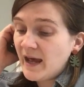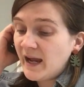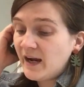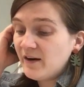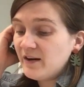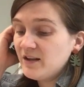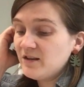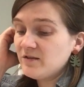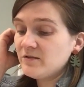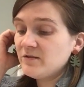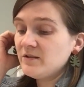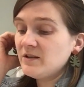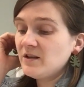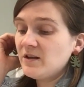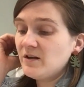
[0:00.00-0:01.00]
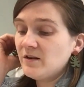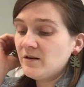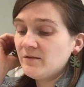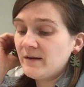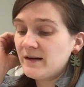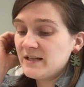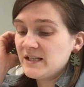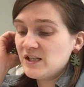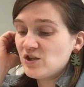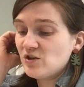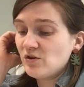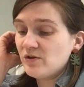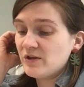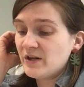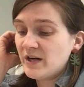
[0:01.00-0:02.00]
Harry threw the cloak around his
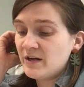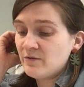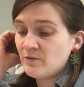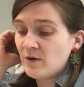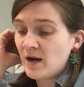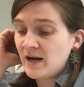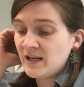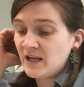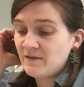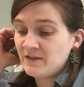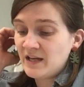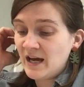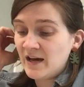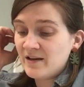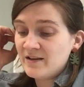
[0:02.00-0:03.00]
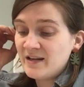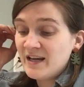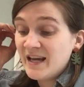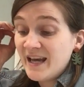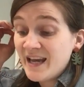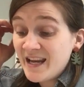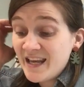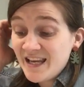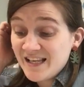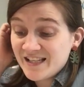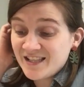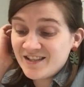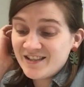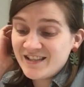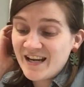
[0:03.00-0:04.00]
shoulder, and Ron gave a yell. It
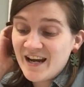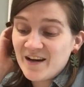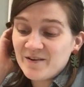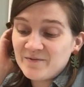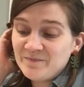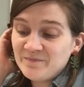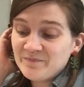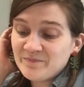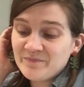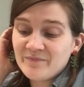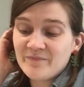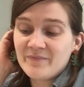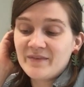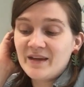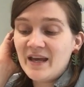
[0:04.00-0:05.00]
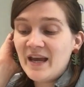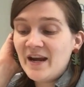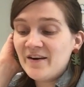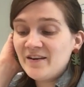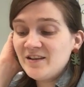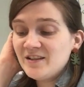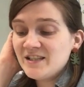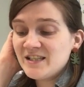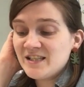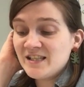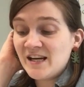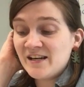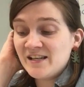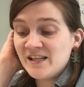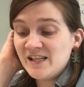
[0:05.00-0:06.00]
is! Look down! Harry looked
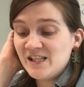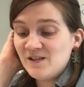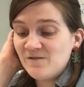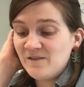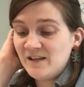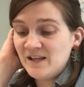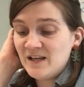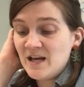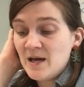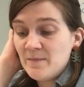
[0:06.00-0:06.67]
down at his feet,